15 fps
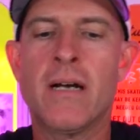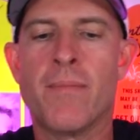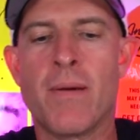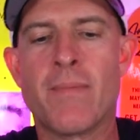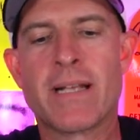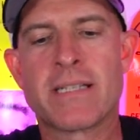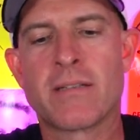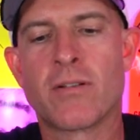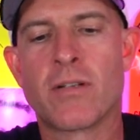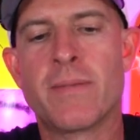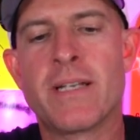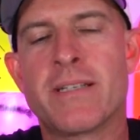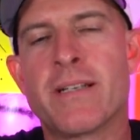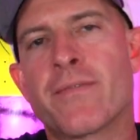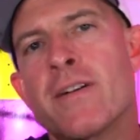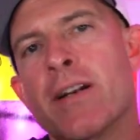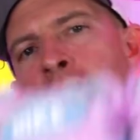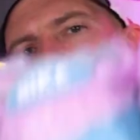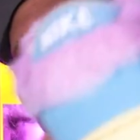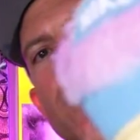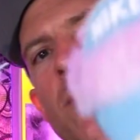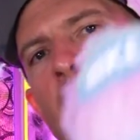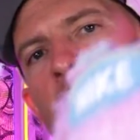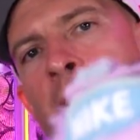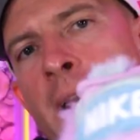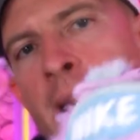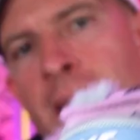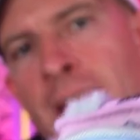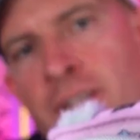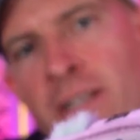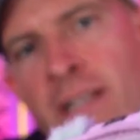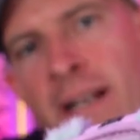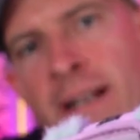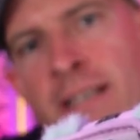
maybe that's a little bit different, We're not kind of catching that